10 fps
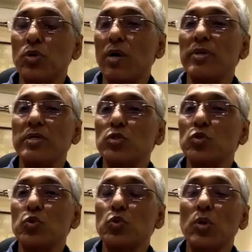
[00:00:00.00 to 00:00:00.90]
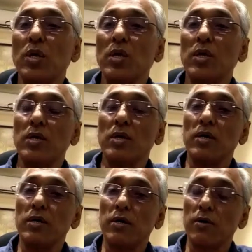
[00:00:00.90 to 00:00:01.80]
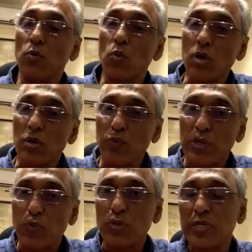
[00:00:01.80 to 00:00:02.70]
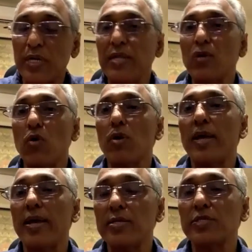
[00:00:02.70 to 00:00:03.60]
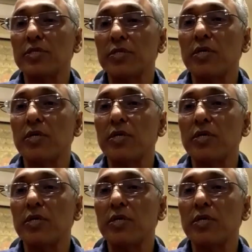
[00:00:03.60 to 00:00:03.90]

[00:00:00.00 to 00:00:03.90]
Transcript: come into what we would really call as